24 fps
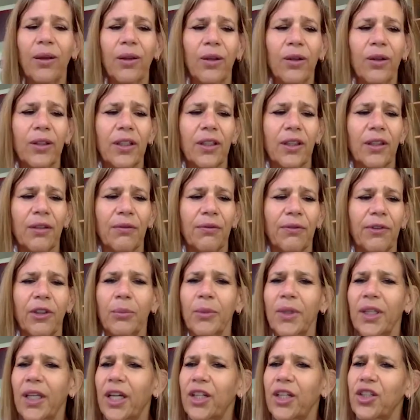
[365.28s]
long did the
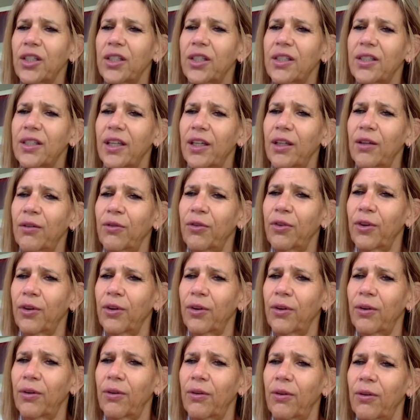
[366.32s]
filming actually take
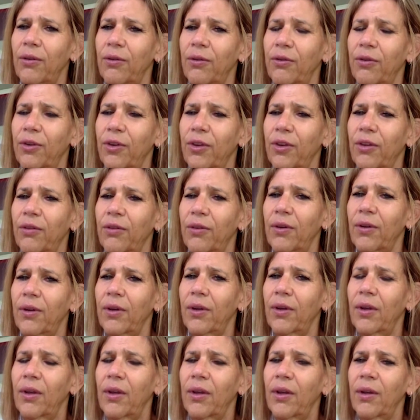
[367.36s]
for the
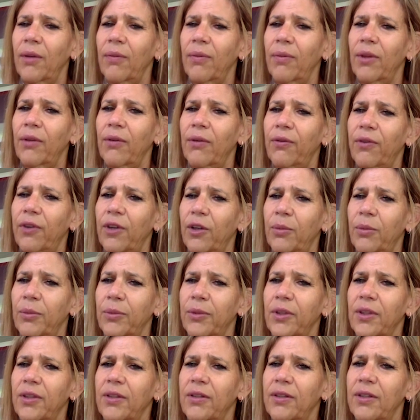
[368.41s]
film?
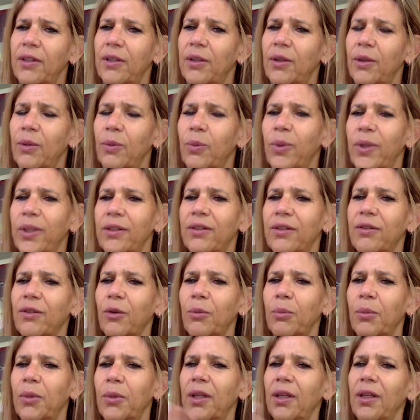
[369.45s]
Because there was so
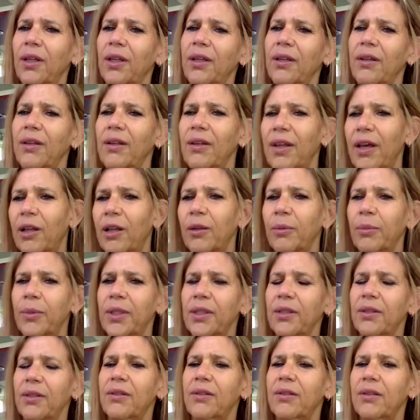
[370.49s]
many
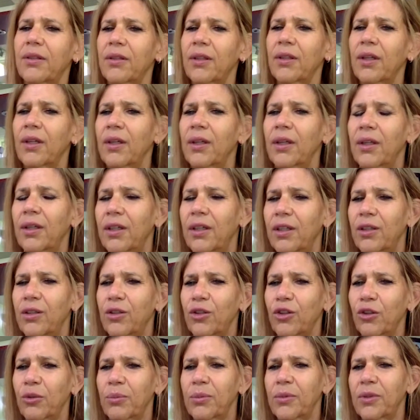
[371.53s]
elements in
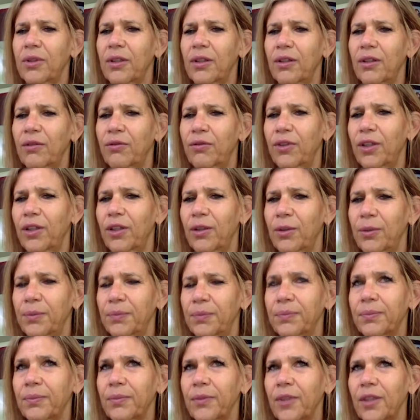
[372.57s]
terms of, you know,
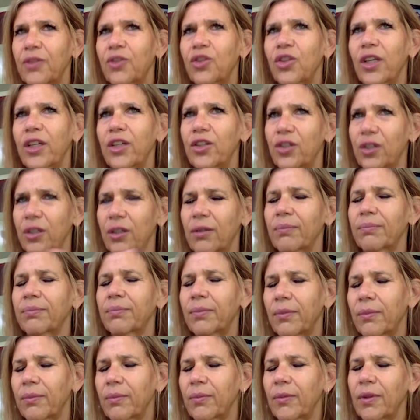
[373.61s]
changing
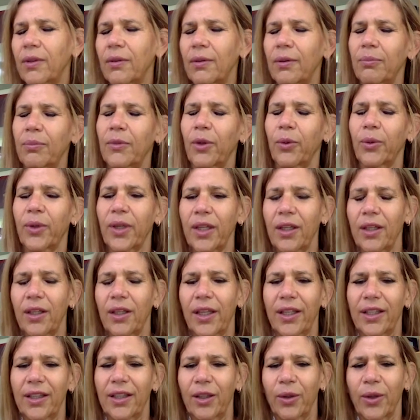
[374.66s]

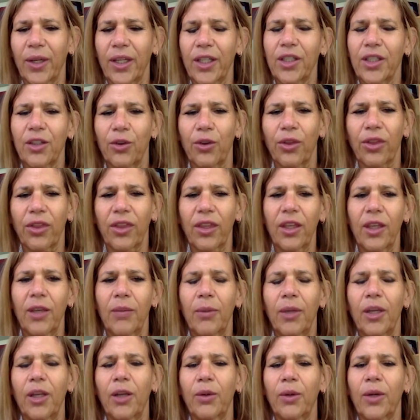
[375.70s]
location or theme,
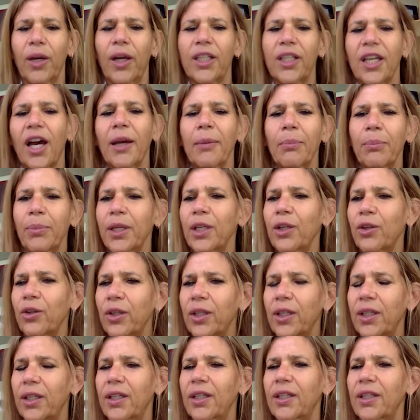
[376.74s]
you know, a time
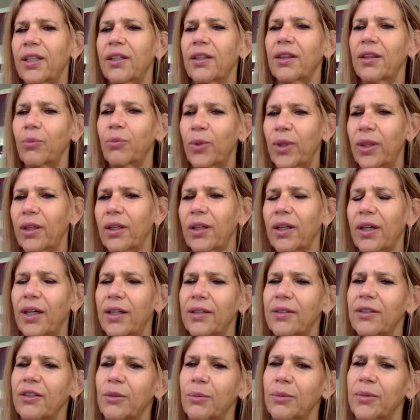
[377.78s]
period, and with the
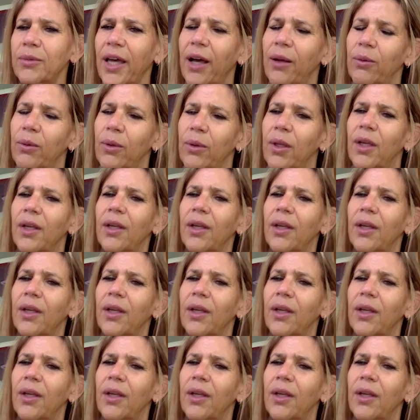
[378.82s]
costumes. How